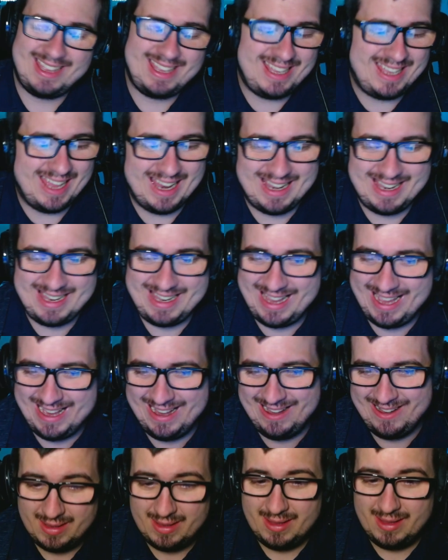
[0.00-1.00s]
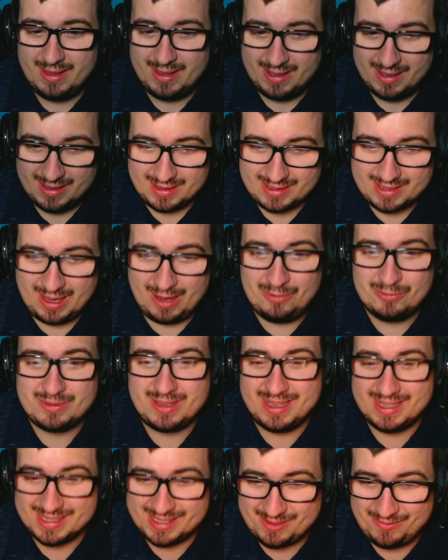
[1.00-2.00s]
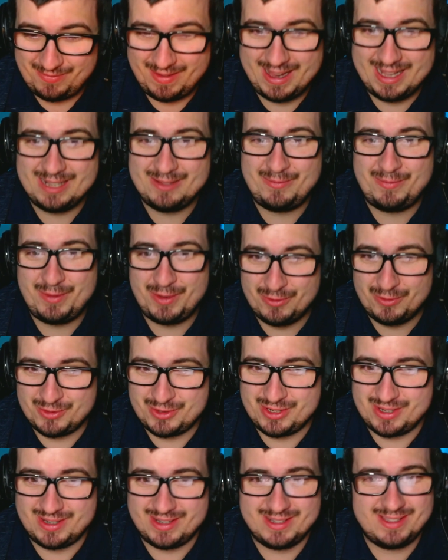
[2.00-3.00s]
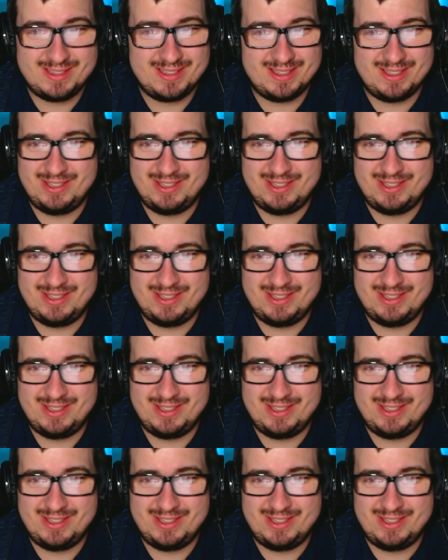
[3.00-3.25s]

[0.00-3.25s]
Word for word: Hell yeah. Countless failed futures.